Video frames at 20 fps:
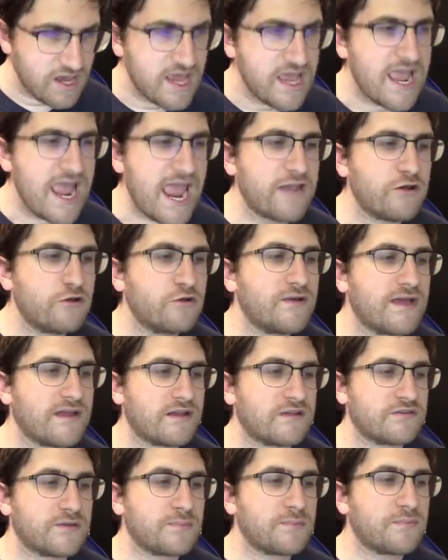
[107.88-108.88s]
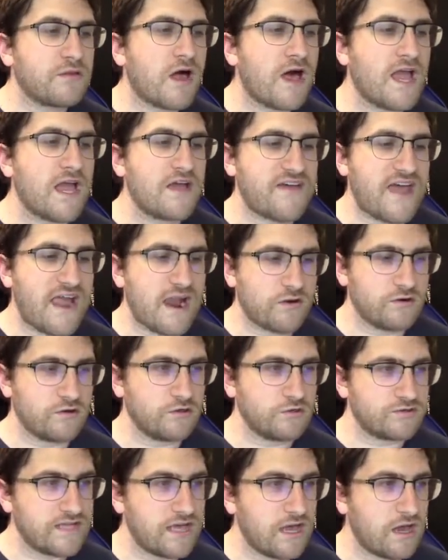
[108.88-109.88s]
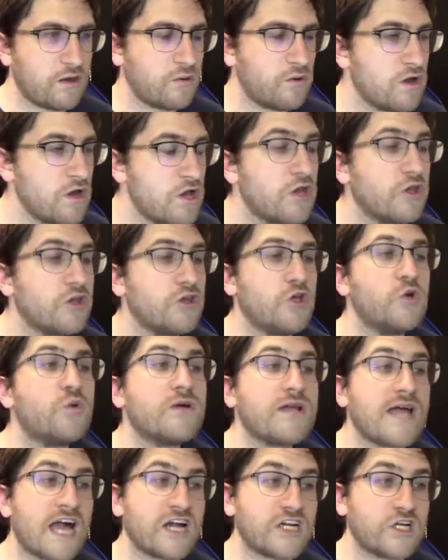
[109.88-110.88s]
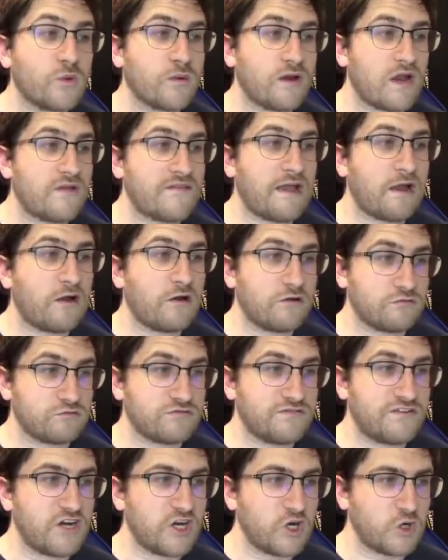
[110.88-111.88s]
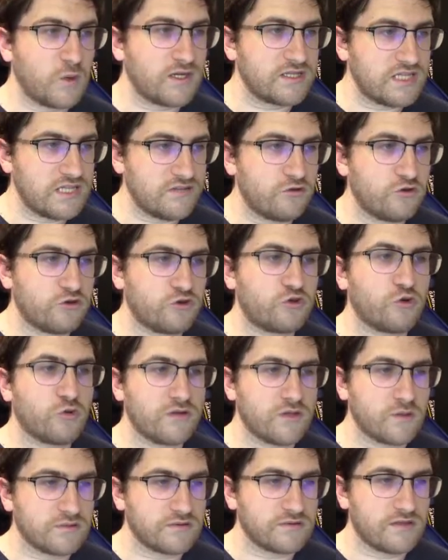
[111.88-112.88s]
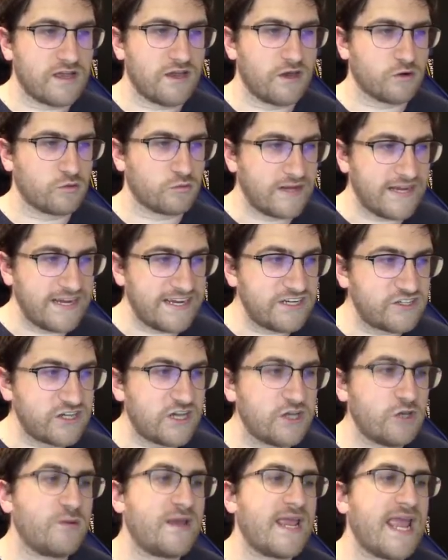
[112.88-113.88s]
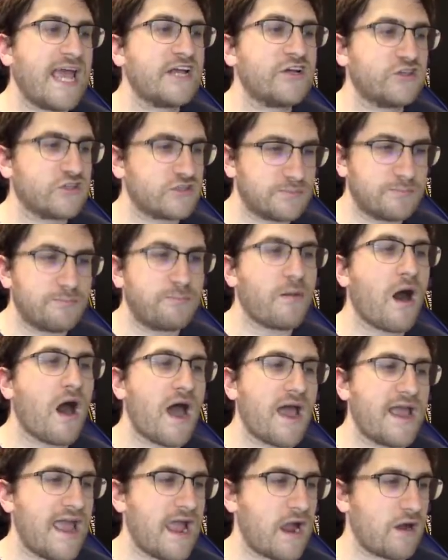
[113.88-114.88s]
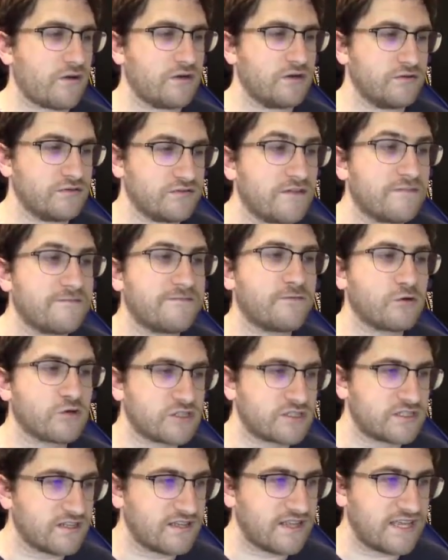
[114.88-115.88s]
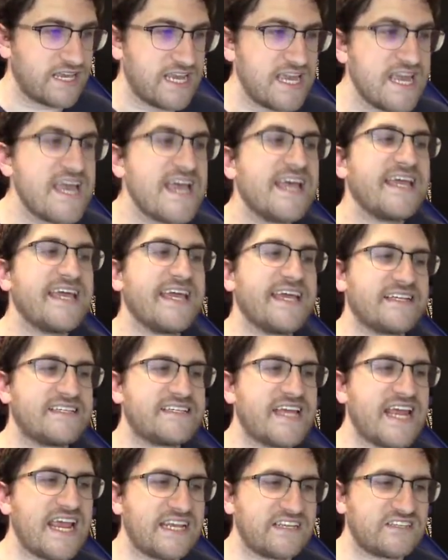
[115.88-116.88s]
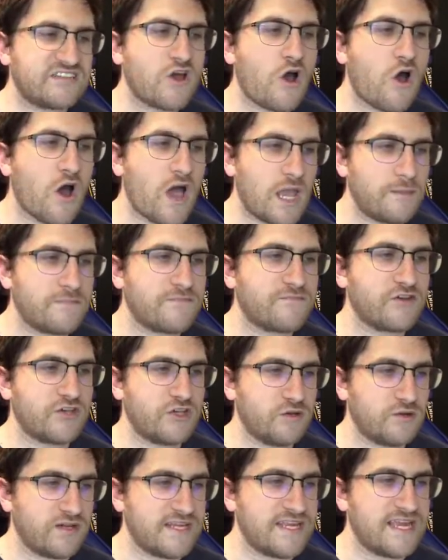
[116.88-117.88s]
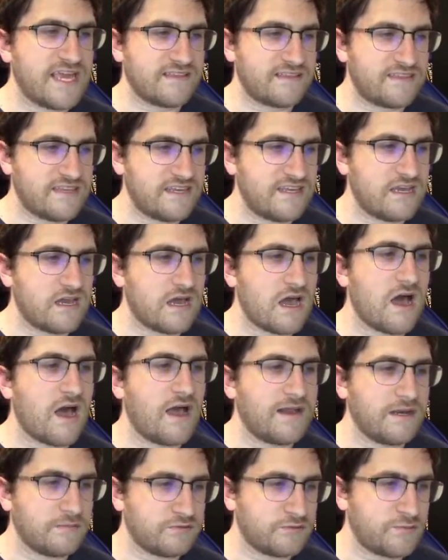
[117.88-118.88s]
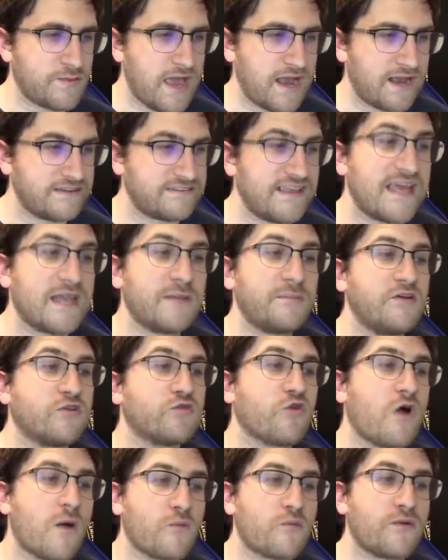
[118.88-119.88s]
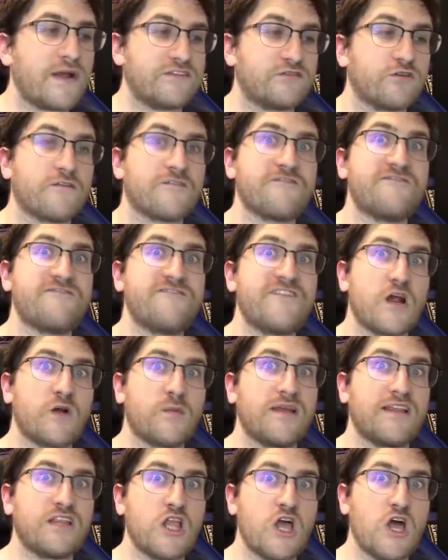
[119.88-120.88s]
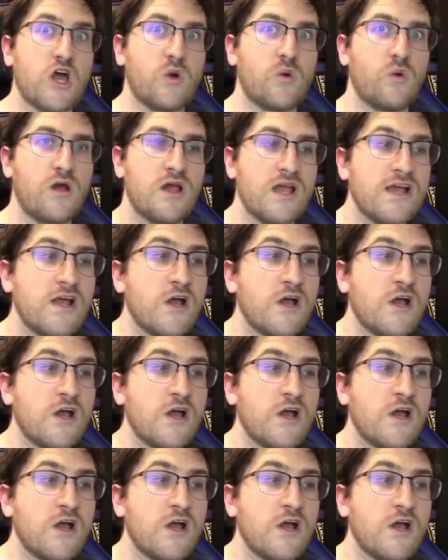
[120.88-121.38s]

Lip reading: And you'll get a supply of arrows. Now, you will actually run out of arrows very quickly if you solely rely on range. And you can't just buy arrows. Unfortunately, it takes time for you to get the items back. Because enemy drop rates are very low.